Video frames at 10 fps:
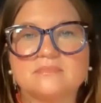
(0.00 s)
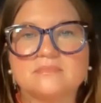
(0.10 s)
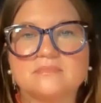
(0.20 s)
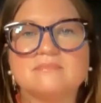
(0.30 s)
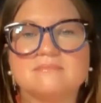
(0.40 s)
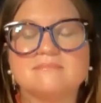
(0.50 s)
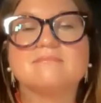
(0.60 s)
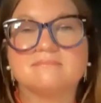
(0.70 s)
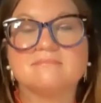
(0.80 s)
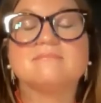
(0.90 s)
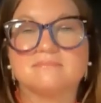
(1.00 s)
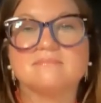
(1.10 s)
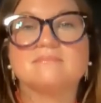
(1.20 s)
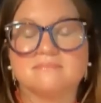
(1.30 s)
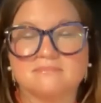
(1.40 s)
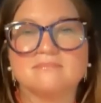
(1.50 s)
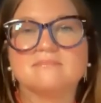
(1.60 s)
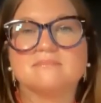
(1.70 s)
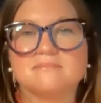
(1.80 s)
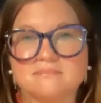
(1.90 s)

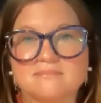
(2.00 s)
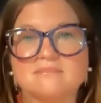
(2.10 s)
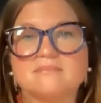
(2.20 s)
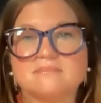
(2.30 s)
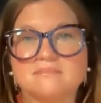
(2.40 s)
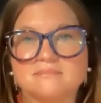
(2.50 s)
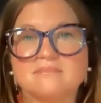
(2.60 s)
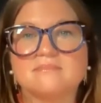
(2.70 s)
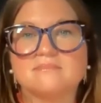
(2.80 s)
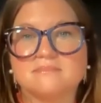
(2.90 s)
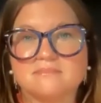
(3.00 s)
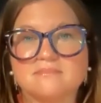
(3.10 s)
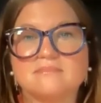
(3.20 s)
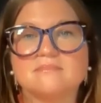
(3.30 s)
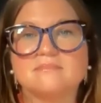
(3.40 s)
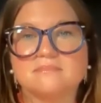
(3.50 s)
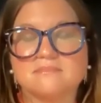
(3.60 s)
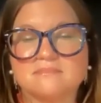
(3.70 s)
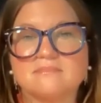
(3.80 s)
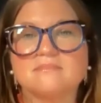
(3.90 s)

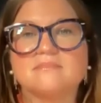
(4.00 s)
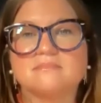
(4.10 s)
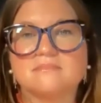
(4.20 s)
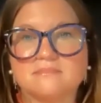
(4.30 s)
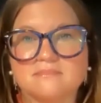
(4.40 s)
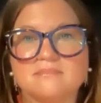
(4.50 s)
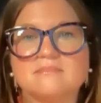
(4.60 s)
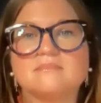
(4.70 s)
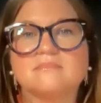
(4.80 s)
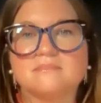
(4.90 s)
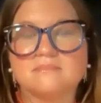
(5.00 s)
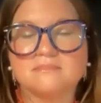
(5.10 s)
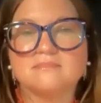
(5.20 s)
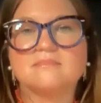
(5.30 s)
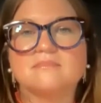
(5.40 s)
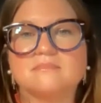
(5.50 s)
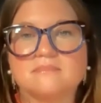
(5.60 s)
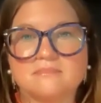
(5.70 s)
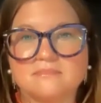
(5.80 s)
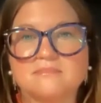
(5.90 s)

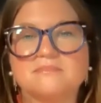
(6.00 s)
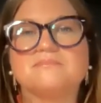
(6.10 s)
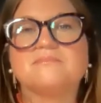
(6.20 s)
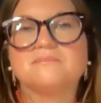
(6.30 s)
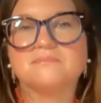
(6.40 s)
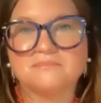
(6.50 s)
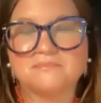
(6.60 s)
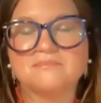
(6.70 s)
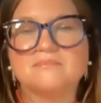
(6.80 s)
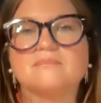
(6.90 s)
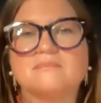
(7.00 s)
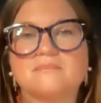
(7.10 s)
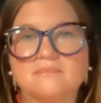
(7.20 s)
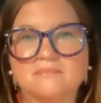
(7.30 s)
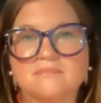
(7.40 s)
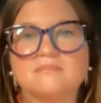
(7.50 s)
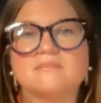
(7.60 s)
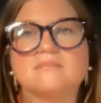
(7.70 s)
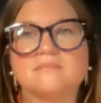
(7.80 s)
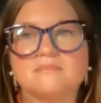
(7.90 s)
The person shown says nothing.